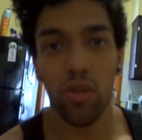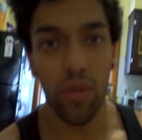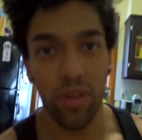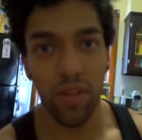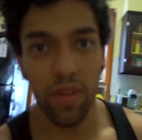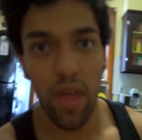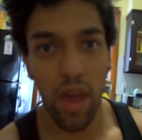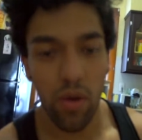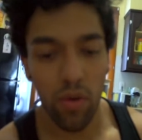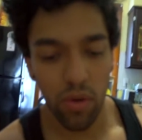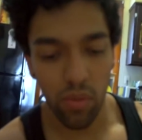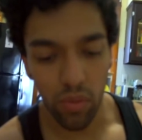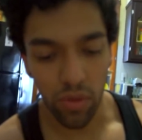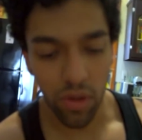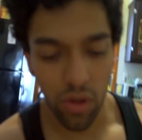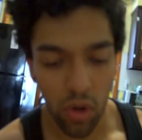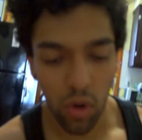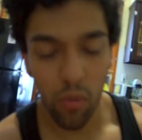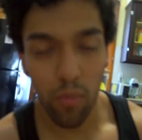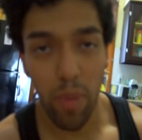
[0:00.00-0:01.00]
then that way, when
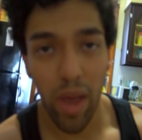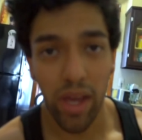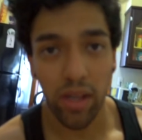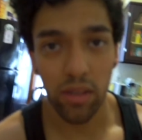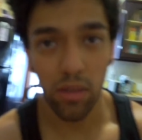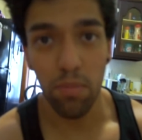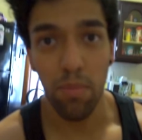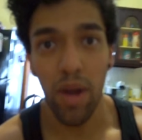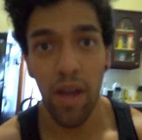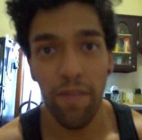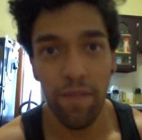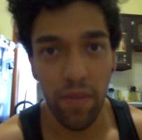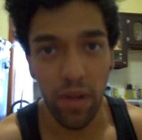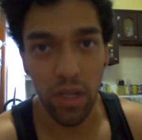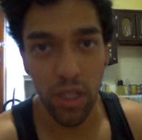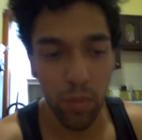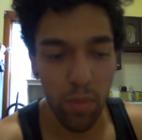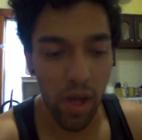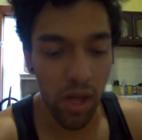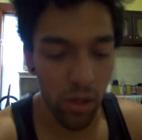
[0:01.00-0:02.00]
you go back to
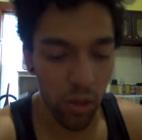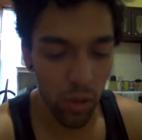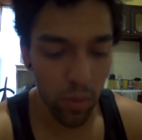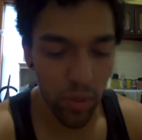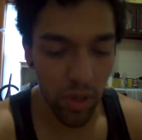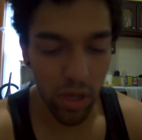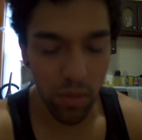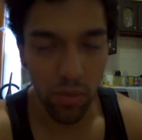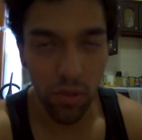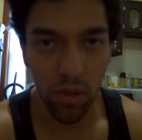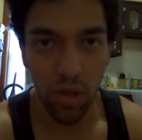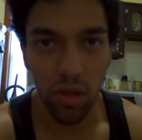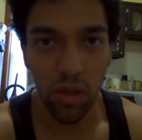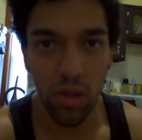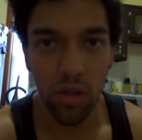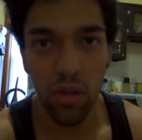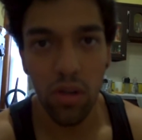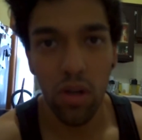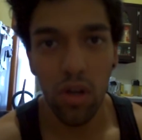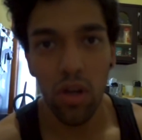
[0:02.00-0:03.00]
MyFitnessPal, you'll be able
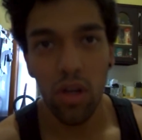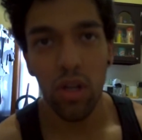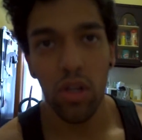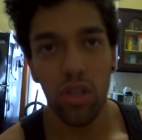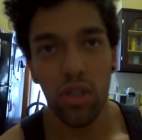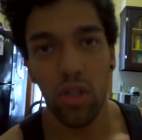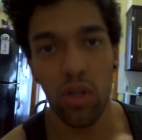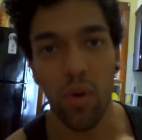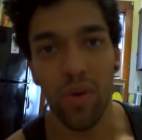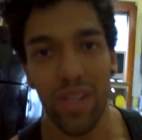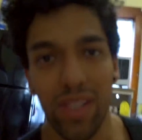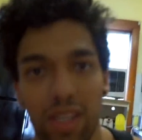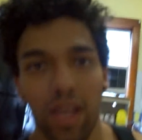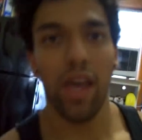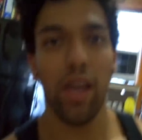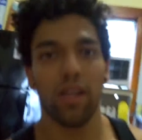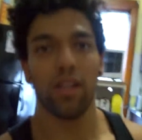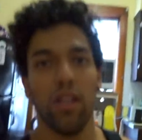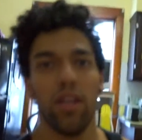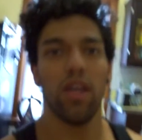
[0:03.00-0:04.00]
to know
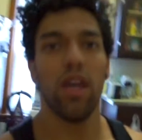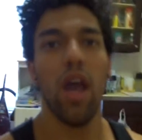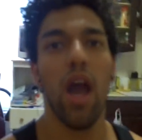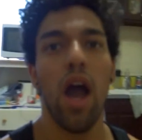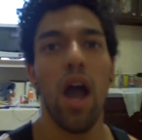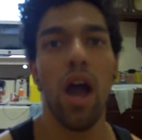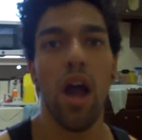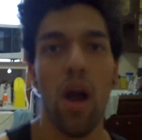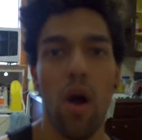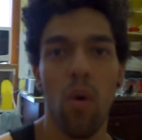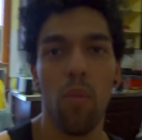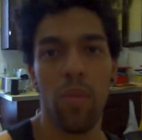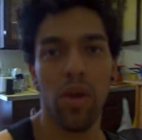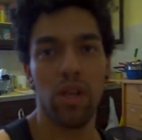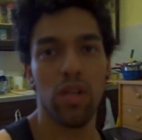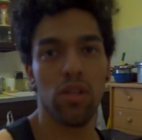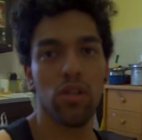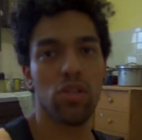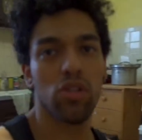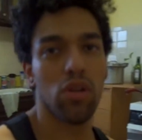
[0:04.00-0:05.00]
exactly how
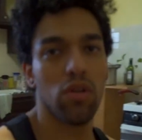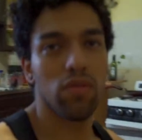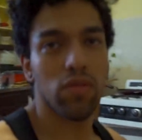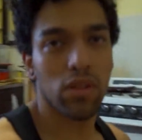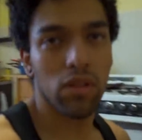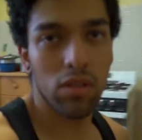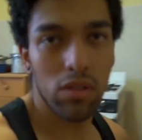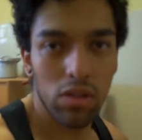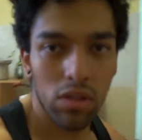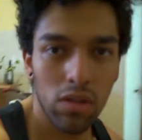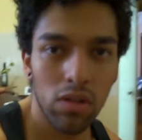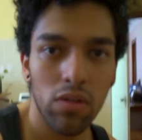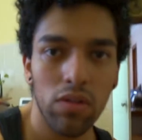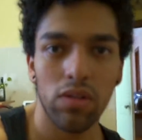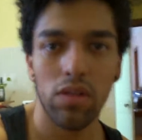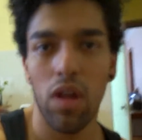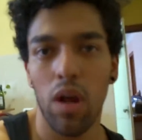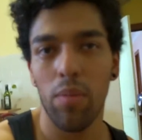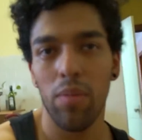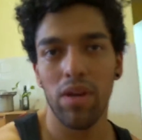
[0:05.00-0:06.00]
many servings, you know,
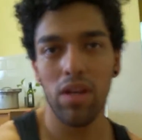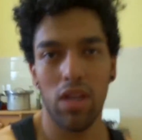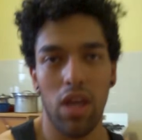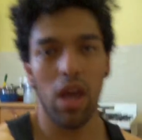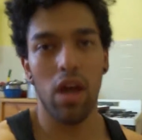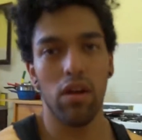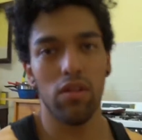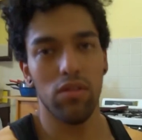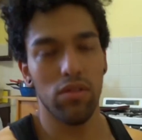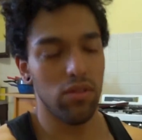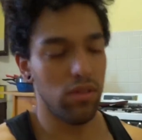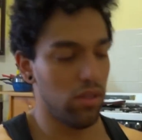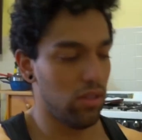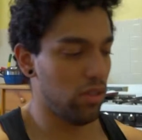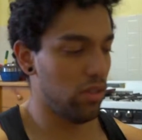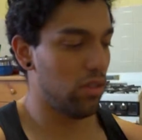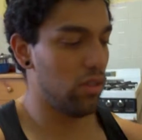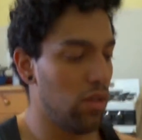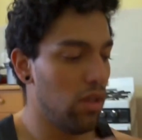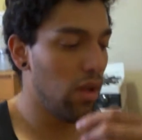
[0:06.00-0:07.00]
how many
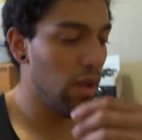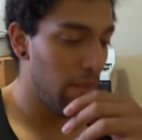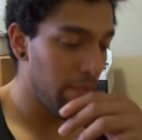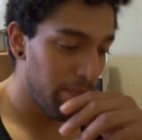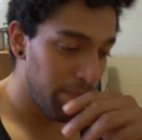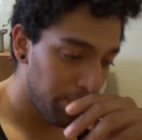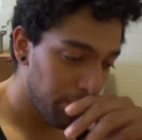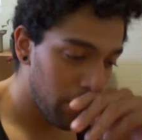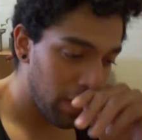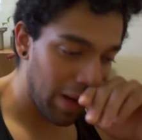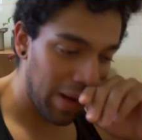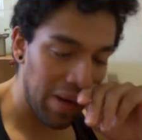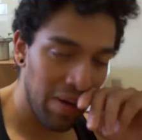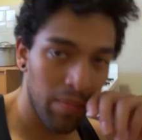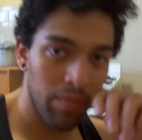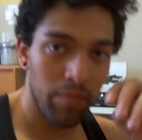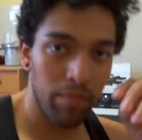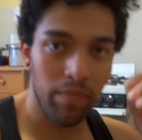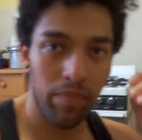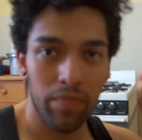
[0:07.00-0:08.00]
calories,
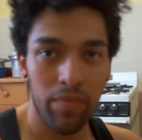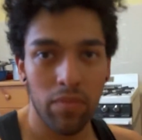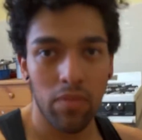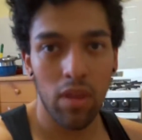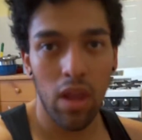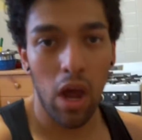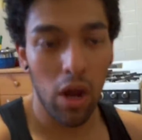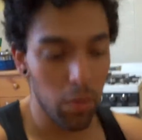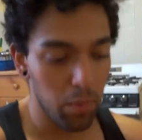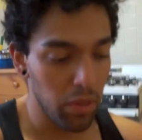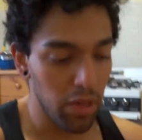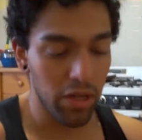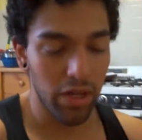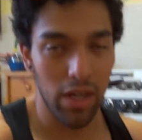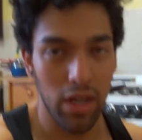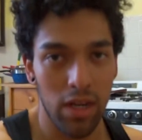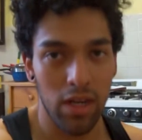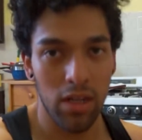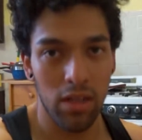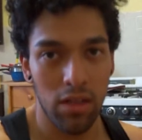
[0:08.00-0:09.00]
how to plug it
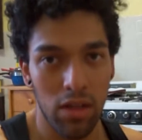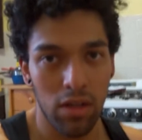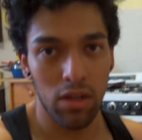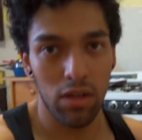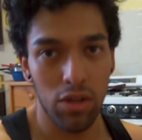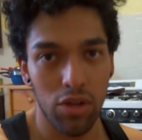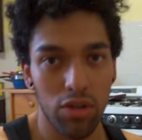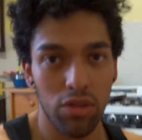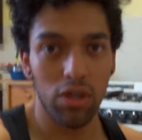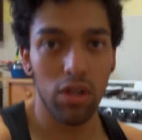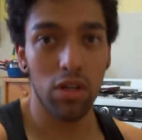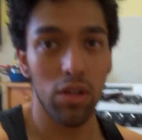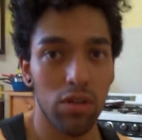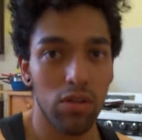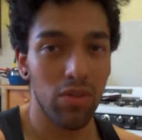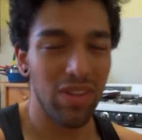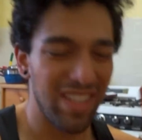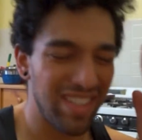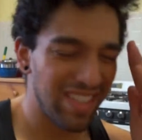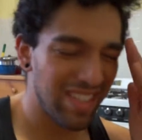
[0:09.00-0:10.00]
in there. You're gonna know
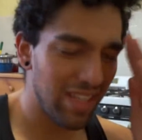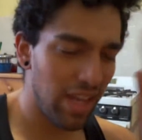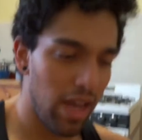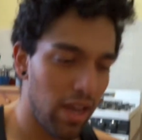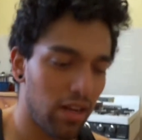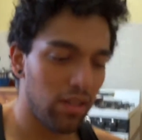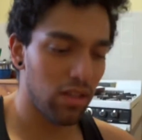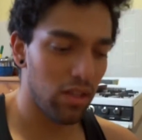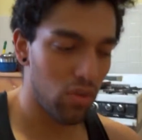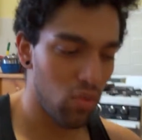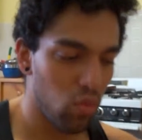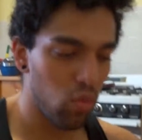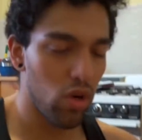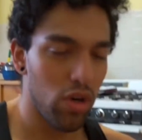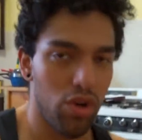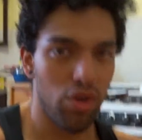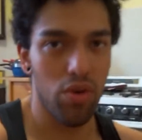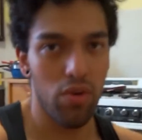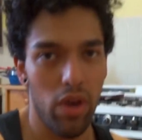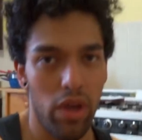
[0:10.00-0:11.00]
exactly
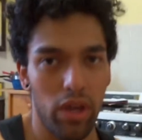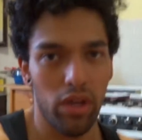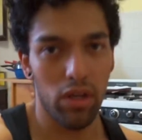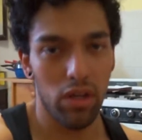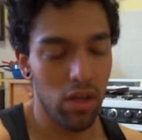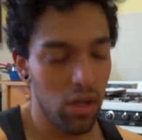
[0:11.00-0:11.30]
what you ate.